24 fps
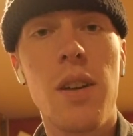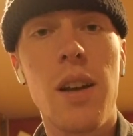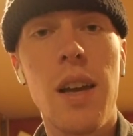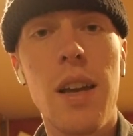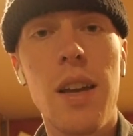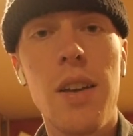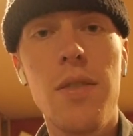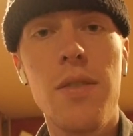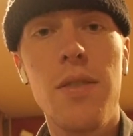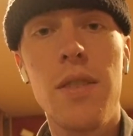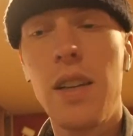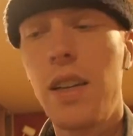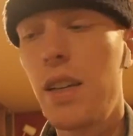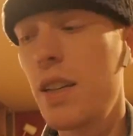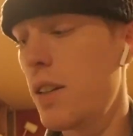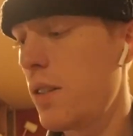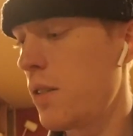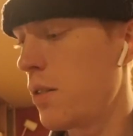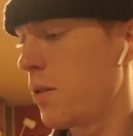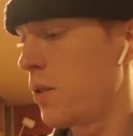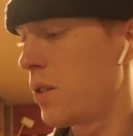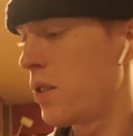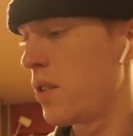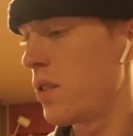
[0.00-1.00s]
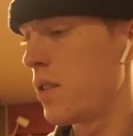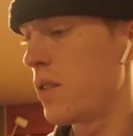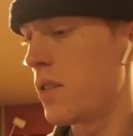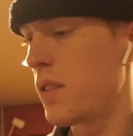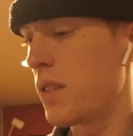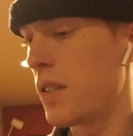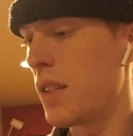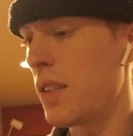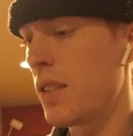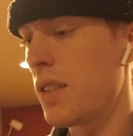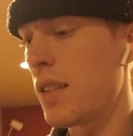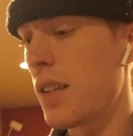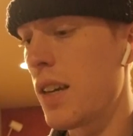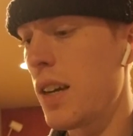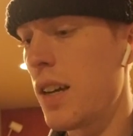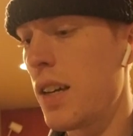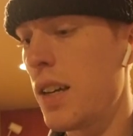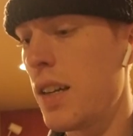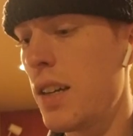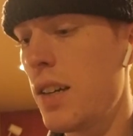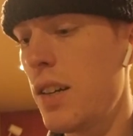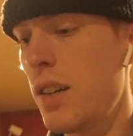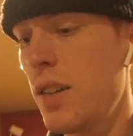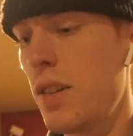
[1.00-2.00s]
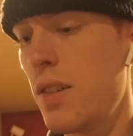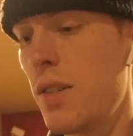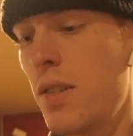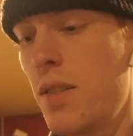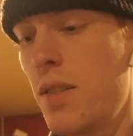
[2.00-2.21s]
AV, which is this guy here.